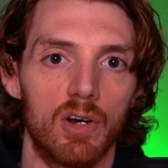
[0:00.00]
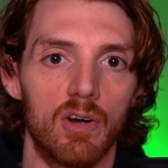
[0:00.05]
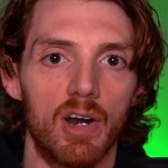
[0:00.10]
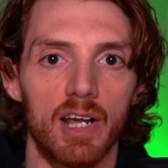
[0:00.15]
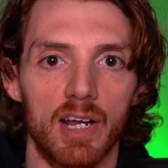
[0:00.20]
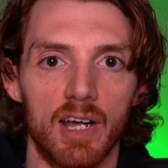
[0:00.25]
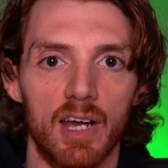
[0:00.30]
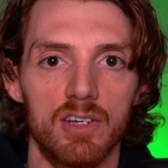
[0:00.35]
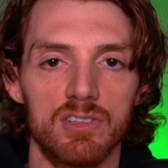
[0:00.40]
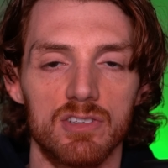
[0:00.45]
All
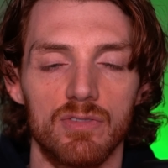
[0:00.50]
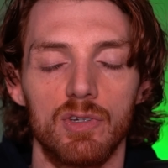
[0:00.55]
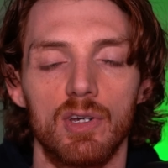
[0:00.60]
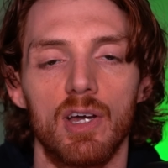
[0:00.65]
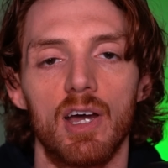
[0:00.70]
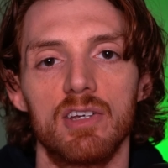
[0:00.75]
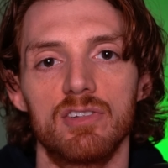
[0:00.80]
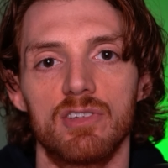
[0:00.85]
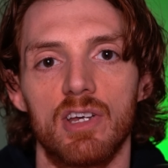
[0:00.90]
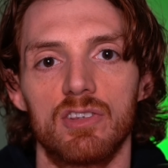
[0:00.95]
right, guys, if
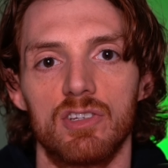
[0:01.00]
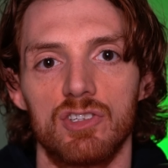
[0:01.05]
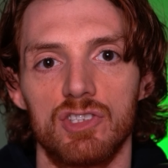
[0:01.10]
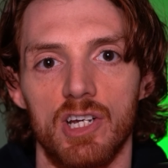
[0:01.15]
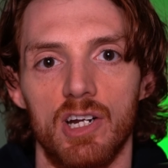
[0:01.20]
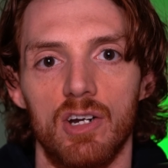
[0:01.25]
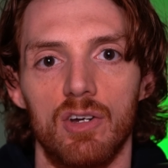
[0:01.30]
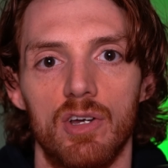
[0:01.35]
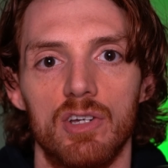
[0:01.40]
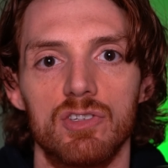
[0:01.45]
you guys like the
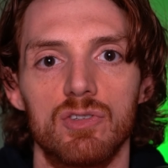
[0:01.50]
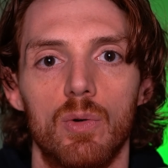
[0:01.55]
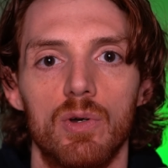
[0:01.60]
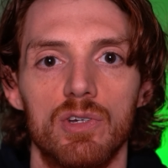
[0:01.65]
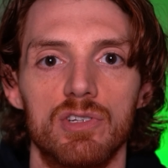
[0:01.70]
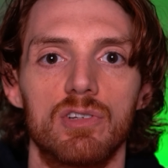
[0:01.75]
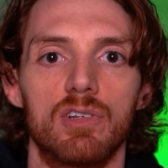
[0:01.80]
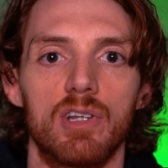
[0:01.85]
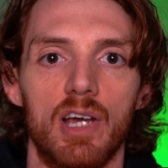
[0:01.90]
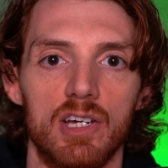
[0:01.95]
channel, as
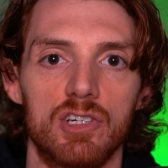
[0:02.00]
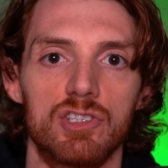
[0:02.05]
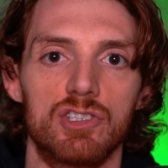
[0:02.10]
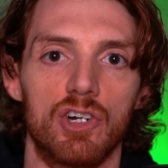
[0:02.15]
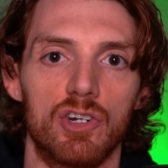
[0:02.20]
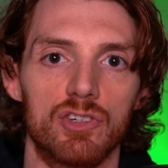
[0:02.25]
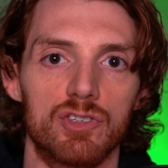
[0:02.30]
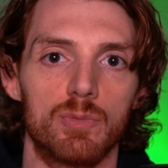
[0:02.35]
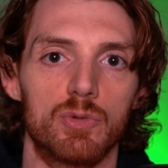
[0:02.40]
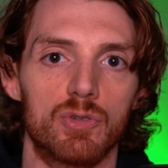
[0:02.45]
always, like,
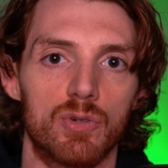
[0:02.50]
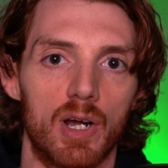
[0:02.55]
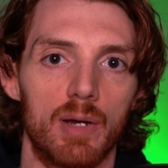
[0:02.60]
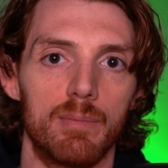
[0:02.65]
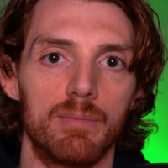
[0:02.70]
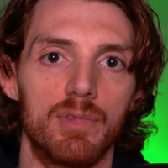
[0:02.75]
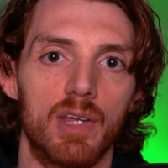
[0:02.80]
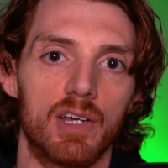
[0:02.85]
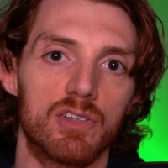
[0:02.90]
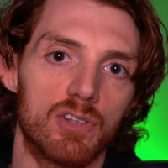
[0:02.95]
share,
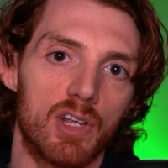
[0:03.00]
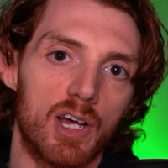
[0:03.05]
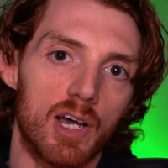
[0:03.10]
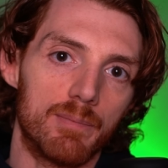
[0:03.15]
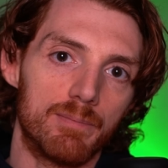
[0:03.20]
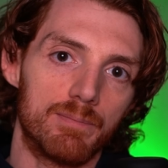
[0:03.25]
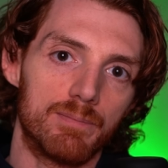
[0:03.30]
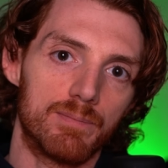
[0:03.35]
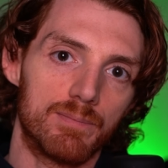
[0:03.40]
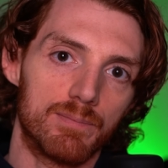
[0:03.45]
subscribe. Thanks a
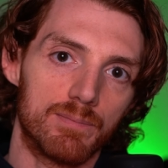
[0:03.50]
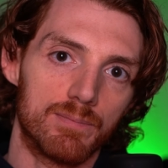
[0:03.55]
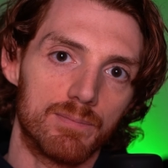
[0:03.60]
lot.